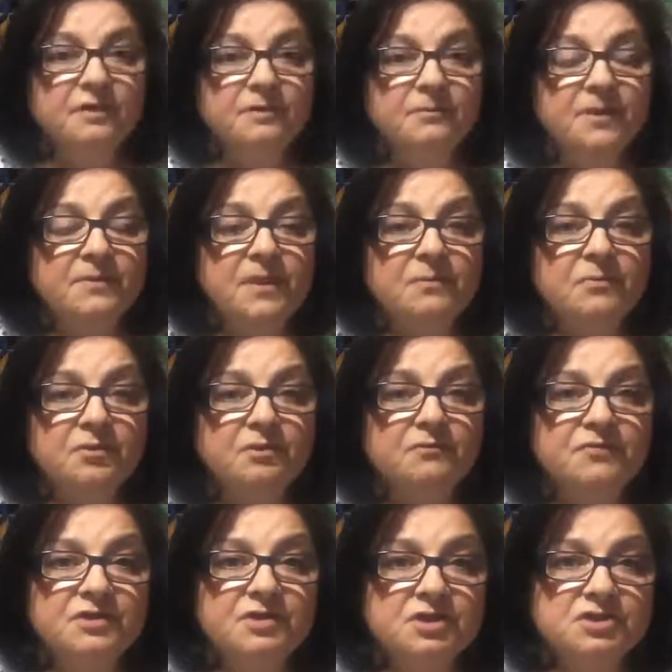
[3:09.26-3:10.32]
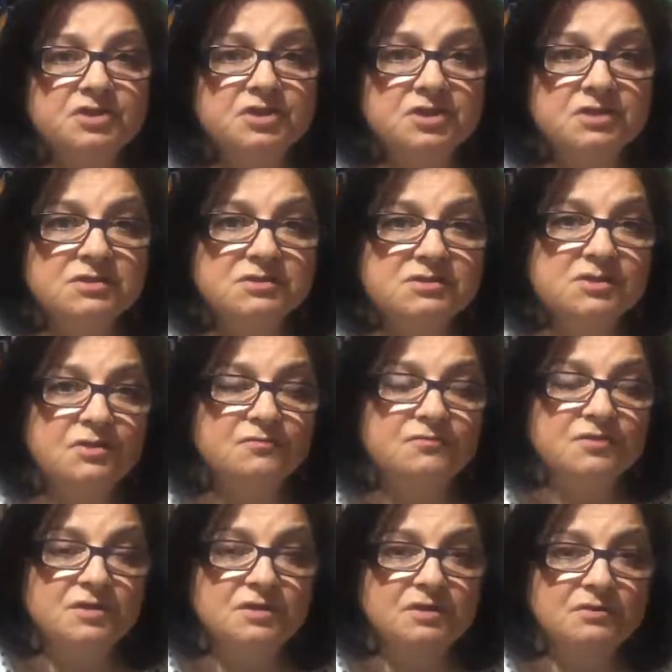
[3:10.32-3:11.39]
a number of editions
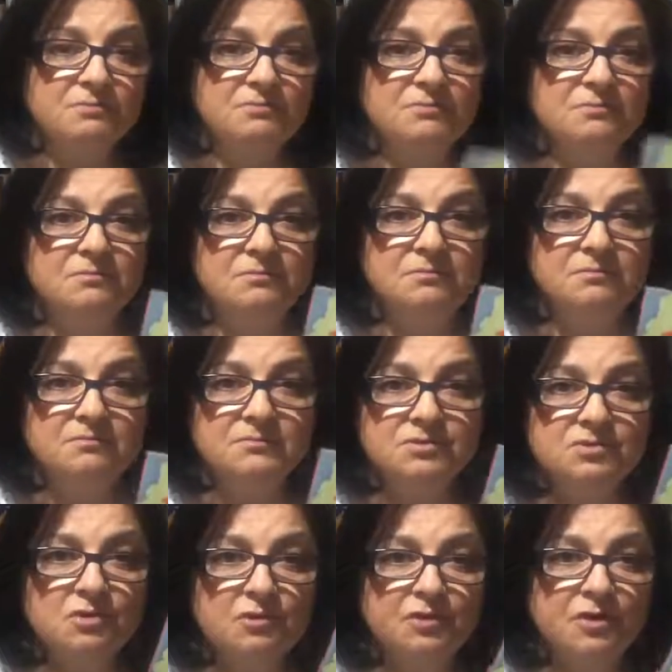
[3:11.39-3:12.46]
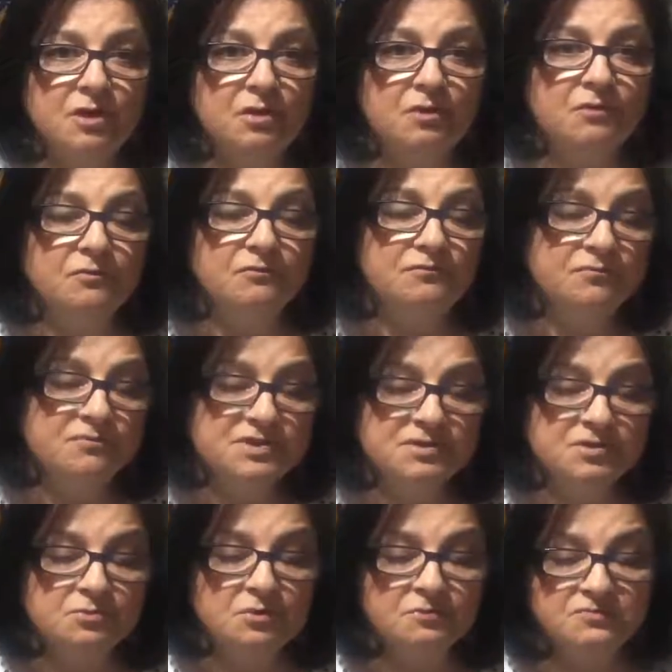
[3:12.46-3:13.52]
of the story of
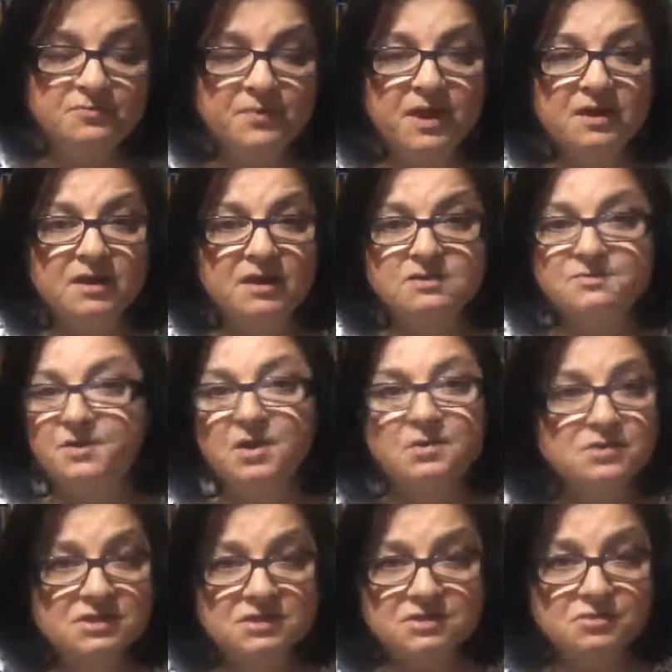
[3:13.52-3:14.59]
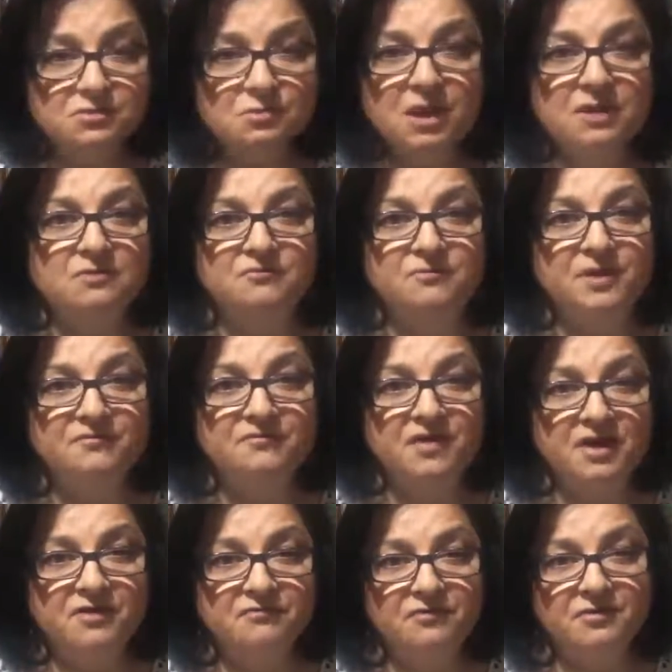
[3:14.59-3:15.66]
Mr. Wolfe's Pancakes, because it's one of my
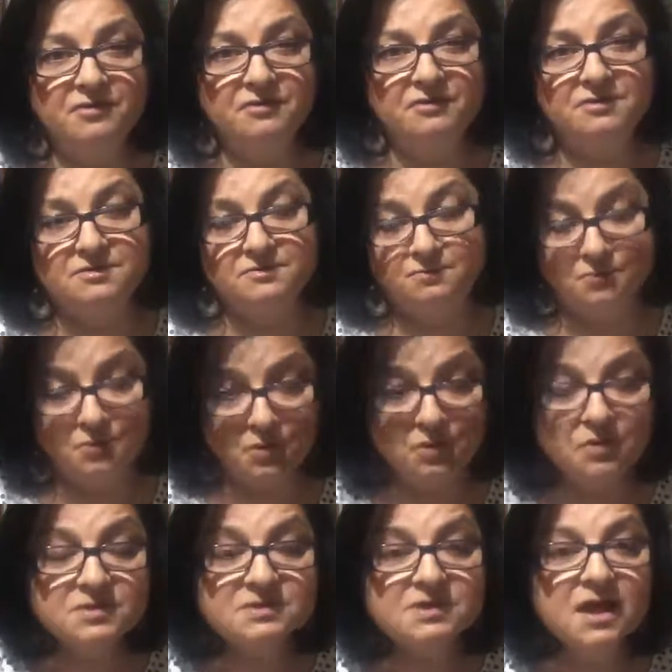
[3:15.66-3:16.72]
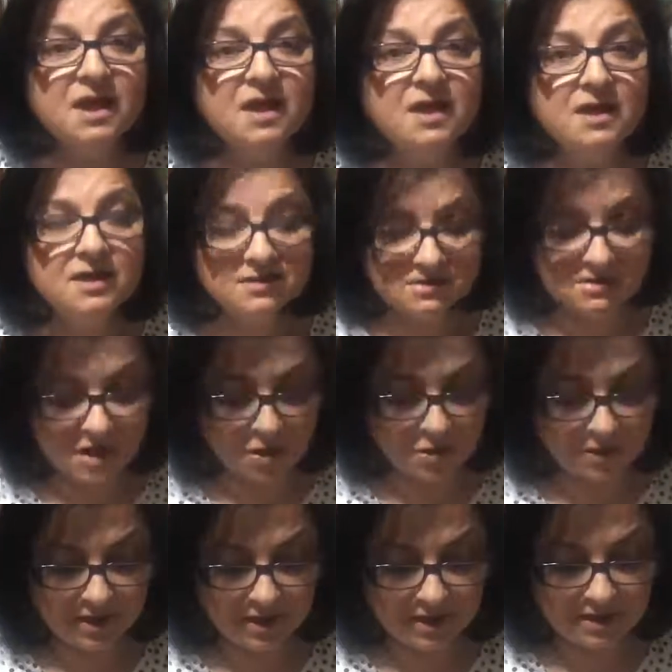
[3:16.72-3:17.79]
favorite books.
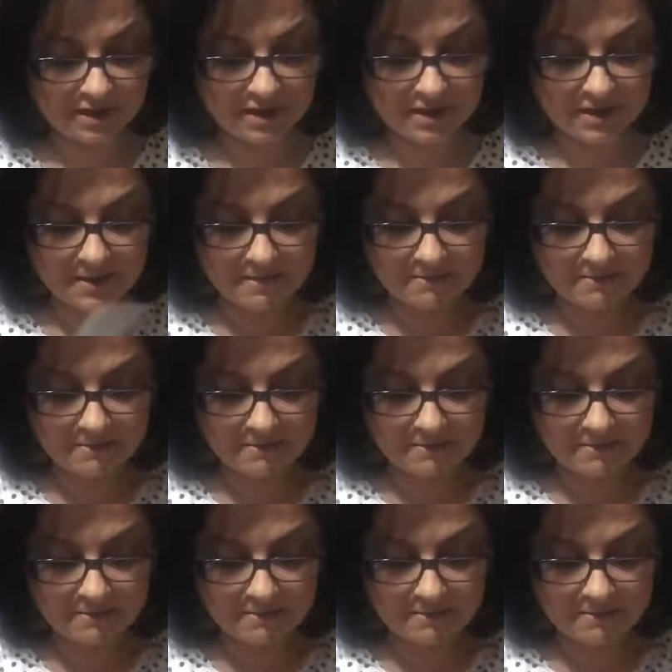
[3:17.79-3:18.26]
So in